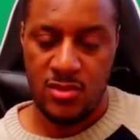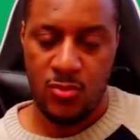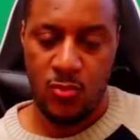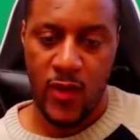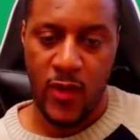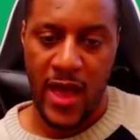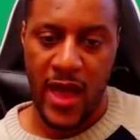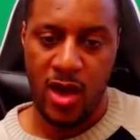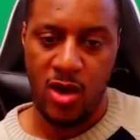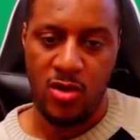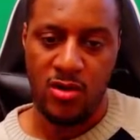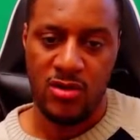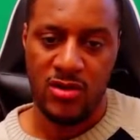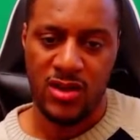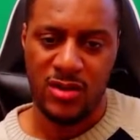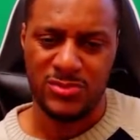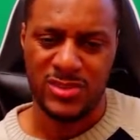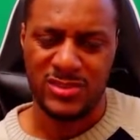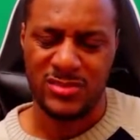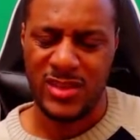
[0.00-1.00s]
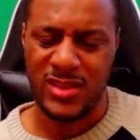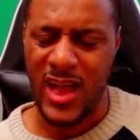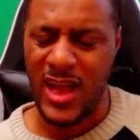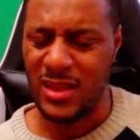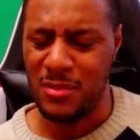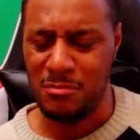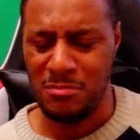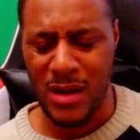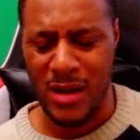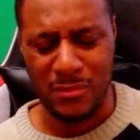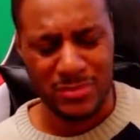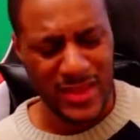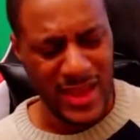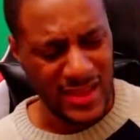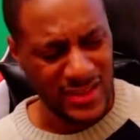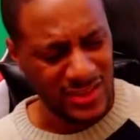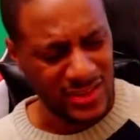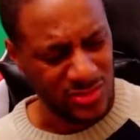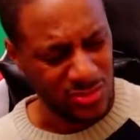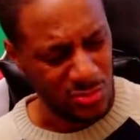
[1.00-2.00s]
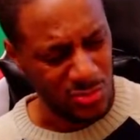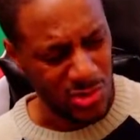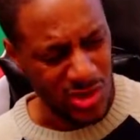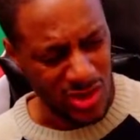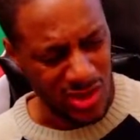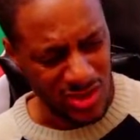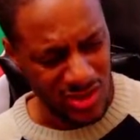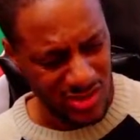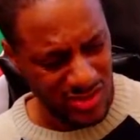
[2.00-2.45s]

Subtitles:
Wow, I'm just kind of bummed that it doesn't work.